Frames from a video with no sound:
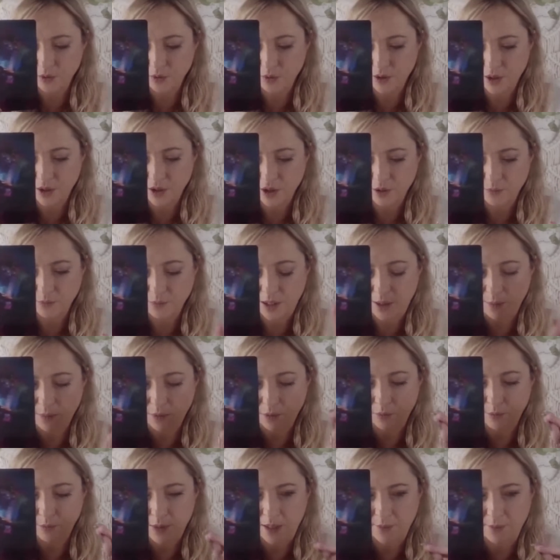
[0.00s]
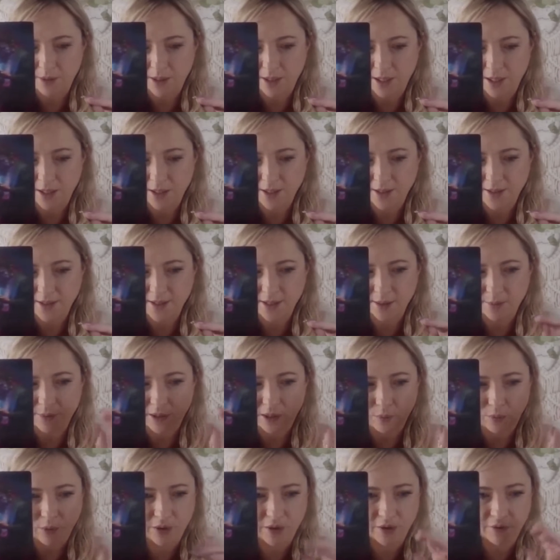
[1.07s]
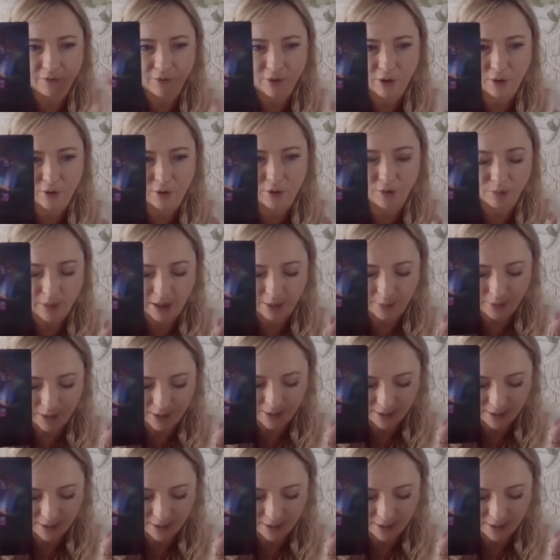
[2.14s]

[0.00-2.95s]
talking to people. Maybe they did something with the phone. Maybe